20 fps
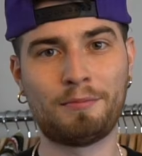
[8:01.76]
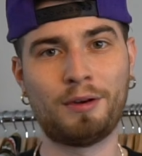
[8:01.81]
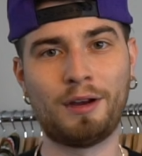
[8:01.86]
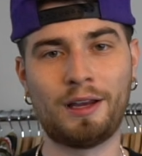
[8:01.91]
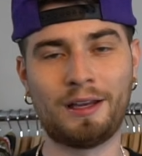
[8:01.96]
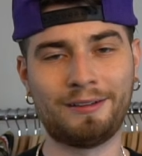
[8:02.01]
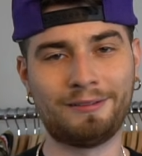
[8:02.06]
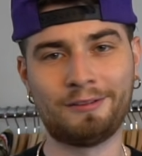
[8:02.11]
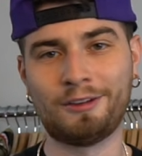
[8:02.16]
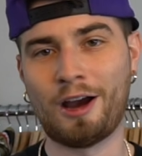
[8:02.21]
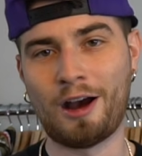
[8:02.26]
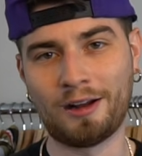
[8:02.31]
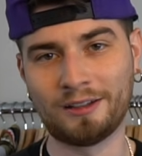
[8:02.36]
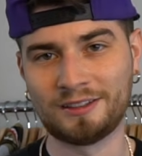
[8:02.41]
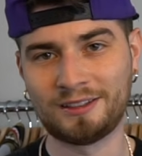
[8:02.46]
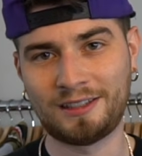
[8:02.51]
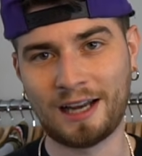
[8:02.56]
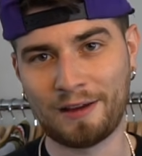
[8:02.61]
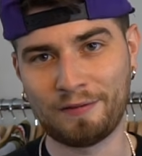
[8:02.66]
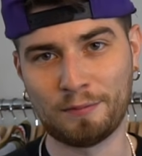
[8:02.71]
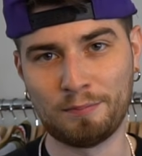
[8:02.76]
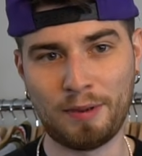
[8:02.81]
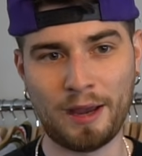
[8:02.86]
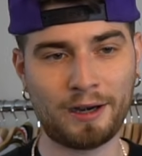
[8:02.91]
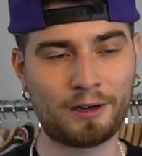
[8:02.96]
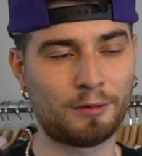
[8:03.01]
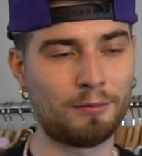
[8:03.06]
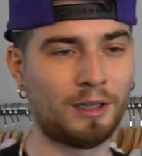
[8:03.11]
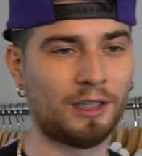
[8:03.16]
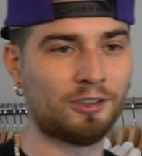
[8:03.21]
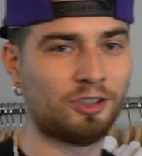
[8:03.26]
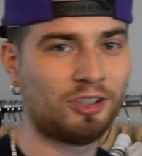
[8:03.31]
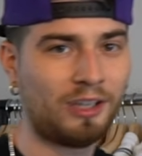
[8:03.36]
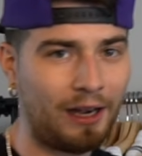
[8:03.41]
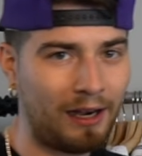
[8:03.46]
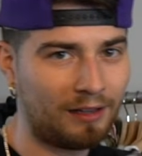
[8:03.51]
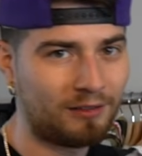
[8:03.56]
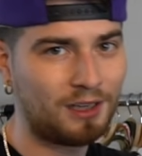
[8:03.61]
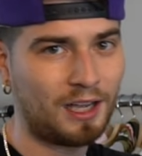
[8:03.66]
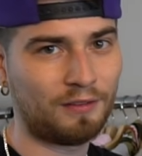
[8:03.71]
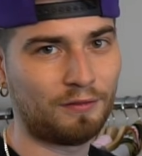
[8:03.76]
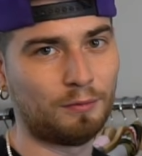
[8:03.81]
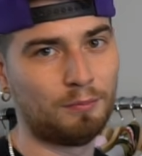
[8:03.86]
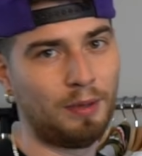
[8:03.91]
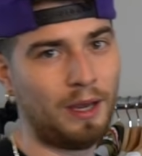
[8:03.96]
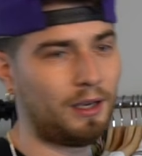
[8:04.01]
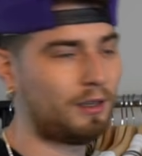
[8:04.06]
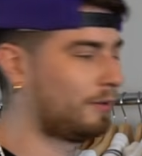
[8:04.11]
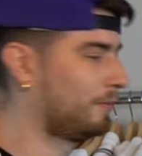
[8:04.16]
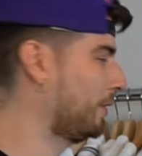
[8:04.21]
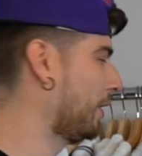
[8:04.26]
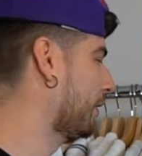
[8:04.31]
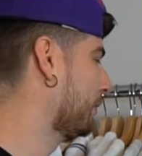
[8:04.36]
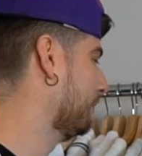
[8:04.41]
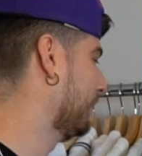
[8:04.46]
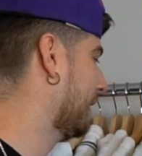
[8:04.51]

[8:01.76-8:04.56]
But no, it's David Beckerman. Shout out David Beckham though,